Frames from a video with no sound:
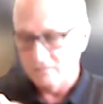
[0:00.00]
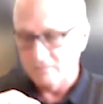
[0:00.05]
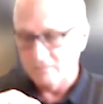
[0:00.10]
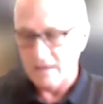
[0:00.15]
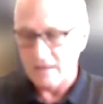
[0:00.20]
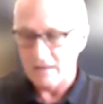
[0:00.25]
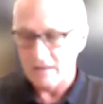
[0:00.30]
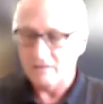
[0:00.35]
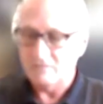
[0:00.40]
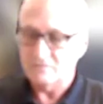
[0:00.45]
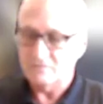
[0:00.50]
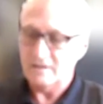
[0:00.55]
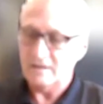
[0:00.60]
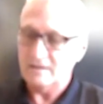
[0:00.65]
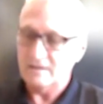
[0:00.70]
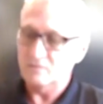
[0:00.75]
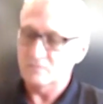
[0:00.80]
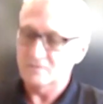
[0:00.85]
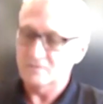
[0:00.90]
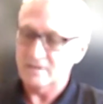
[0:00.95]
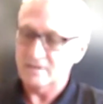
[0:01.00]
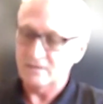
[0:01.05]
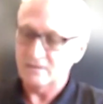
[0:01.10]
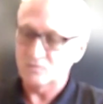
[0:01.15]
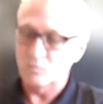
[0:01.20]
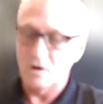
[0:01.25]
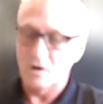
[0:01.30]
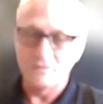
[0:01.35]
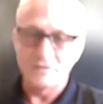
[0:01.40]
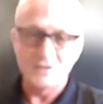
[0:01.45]
I think there was like
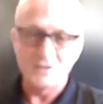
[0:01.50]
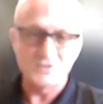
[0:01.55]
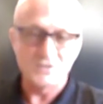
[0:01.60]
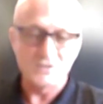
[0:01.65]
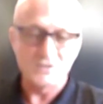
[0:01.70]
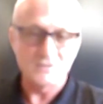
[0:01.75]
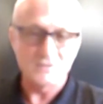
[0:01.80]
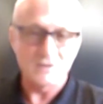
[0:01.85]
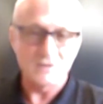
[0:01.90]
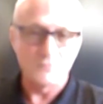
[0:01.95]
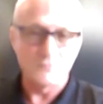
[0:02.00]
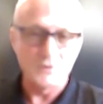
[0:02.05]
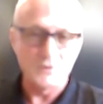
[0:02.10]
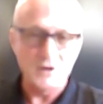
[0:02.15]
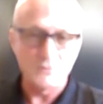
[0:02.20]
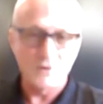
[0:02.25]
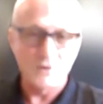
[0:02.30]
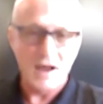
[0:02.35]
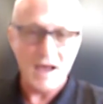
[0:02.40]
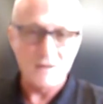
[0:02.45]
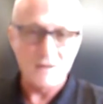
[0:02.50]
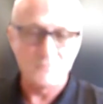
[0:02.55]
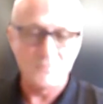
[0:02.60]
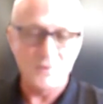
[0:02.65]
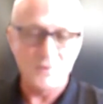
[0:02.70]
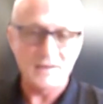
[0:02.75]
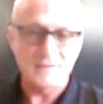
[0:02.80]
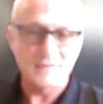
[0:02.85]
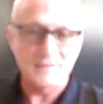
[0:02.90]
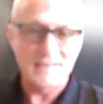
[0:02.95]
12 inches of Rerod
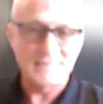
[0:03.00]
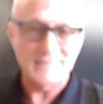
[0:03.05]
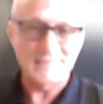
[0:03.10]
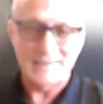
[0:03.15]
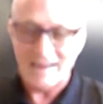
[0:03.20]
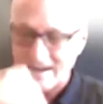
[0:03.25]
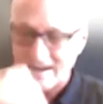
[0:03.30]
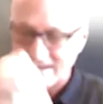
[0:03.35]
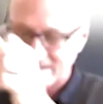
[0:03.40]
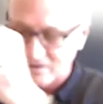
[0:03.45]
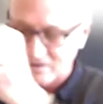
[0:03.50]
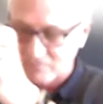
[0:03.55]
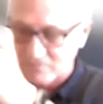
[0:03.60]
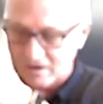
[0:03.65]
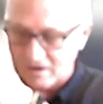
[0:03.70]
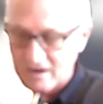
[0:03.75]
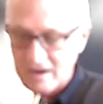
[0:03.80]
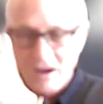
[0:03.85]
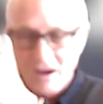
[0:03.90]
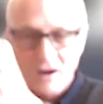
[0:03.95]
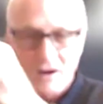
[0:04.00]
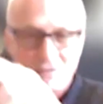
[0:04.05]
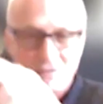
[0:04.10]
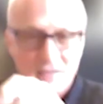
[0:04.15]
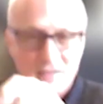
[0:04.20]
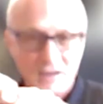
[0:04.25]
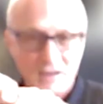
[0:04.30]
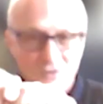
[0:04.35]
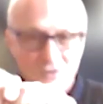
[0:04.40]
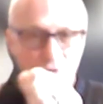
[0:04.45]
bent as a 90 over there,
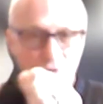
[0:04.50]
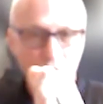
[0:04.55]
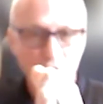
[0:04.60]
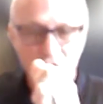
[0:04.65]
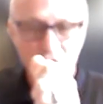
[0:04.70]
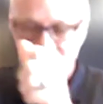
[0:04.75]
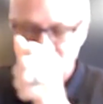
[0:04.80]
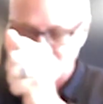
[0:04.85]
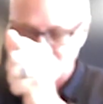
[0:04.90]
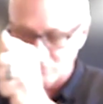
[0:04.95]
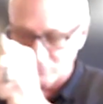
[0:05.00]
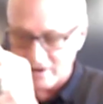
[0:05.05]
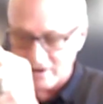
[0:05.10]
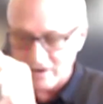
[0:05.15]
like a horseshoe right